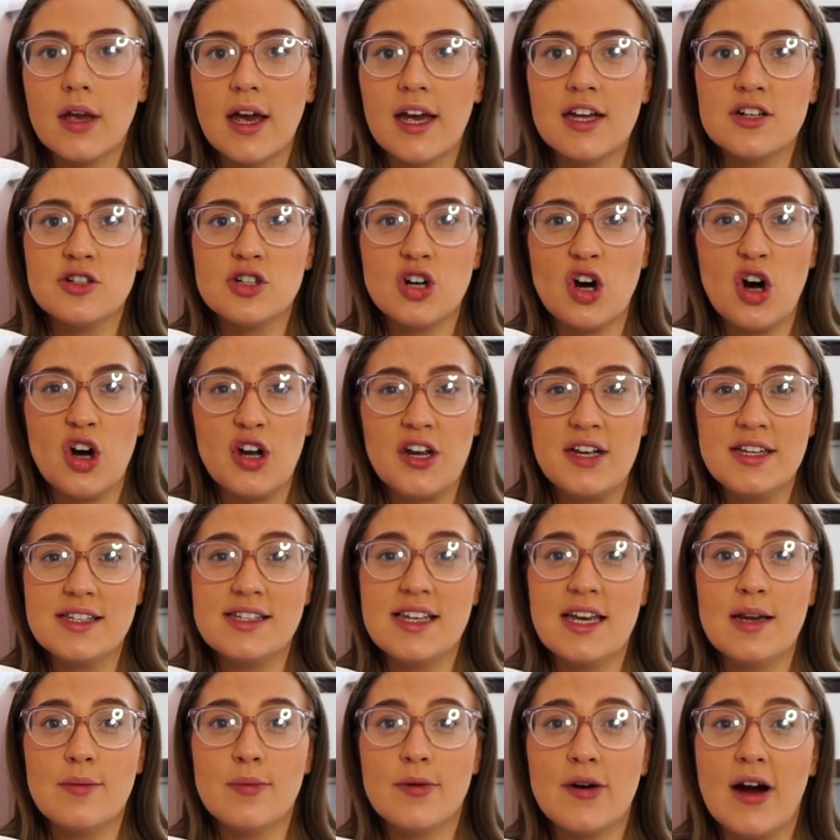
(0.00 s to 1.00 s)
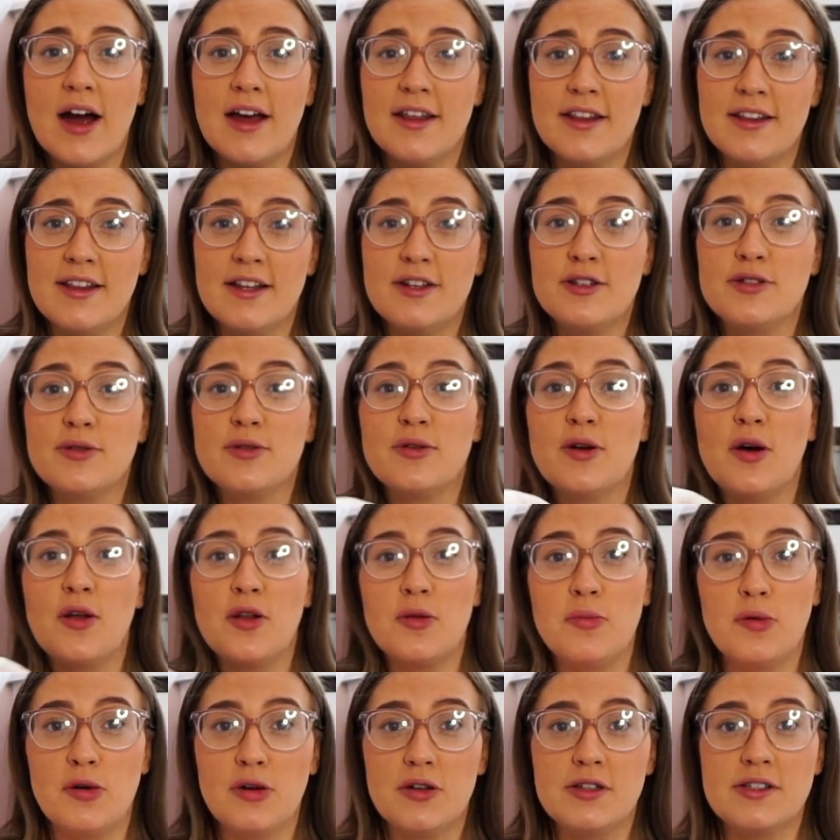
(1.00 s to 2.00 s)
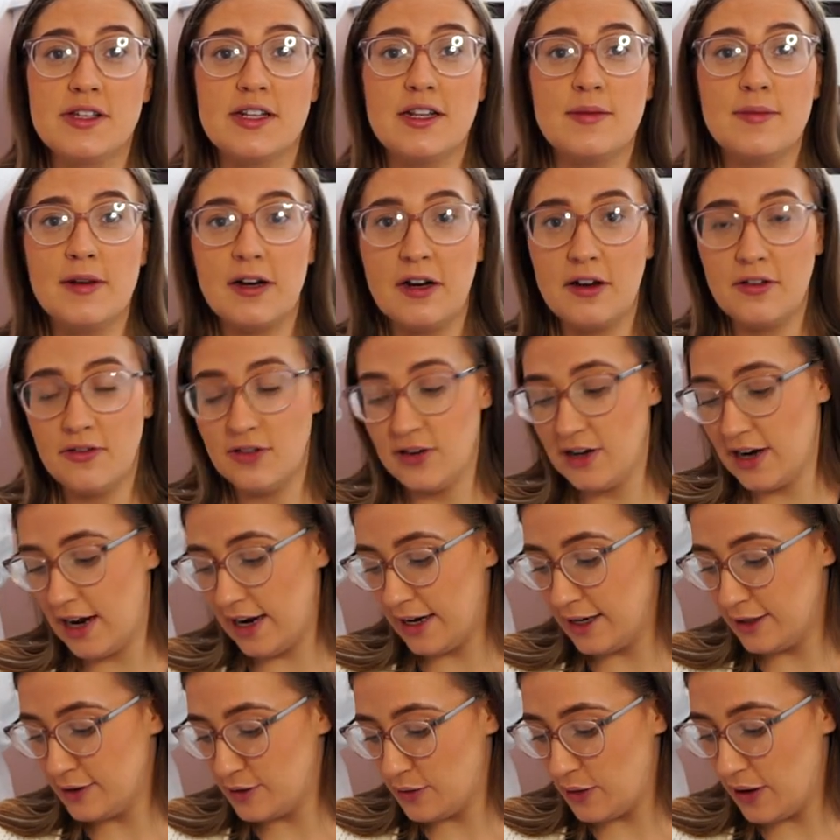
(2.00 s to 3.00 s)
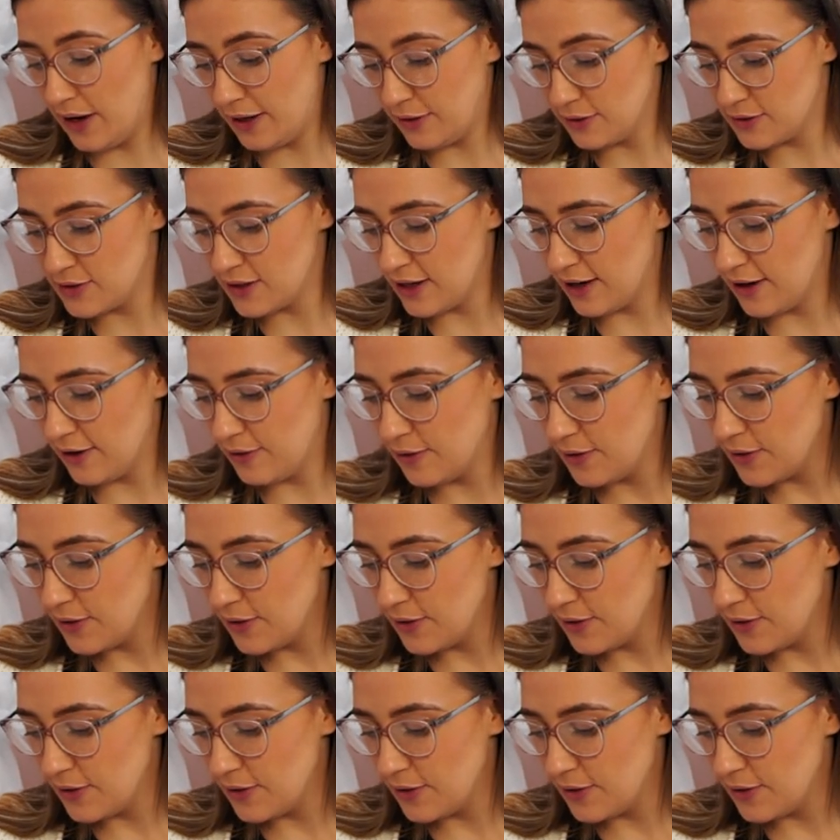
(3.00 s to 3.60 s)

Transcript: enjoy a zip rather than doing all the buttons in the middle of the night as well. So,